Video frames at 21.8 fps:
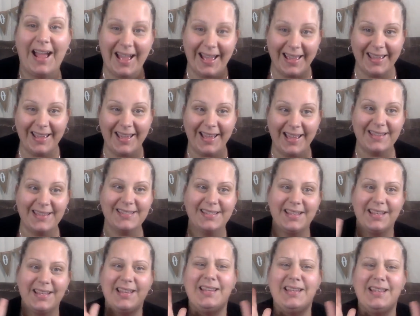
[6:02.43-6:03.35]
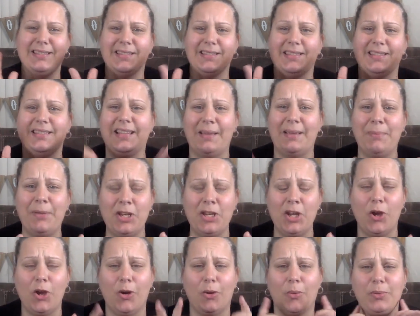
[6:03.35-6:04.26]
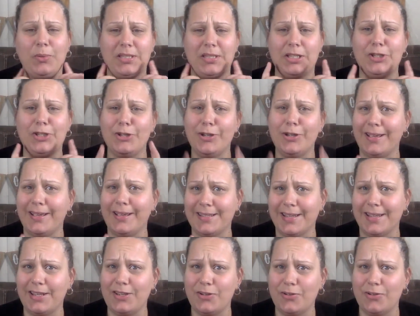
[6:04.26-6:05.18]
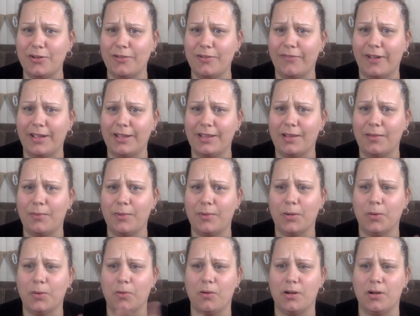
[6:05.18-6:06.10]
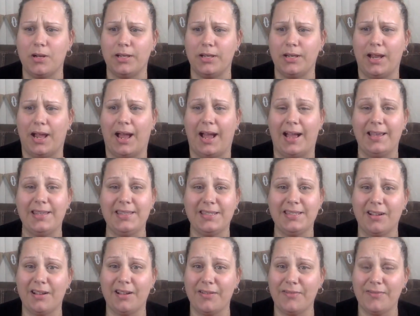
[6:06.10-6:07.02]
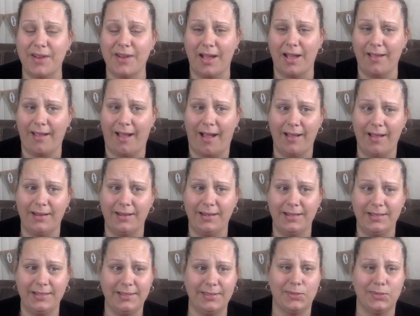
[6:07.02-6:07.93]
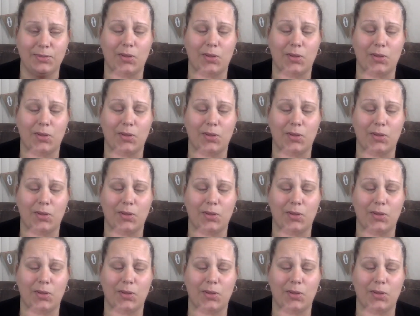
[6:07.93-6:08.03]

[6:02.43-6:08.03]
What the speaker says: Hi, guys. Let me know. Did you guys get notified that we were on? I still have not gotten it.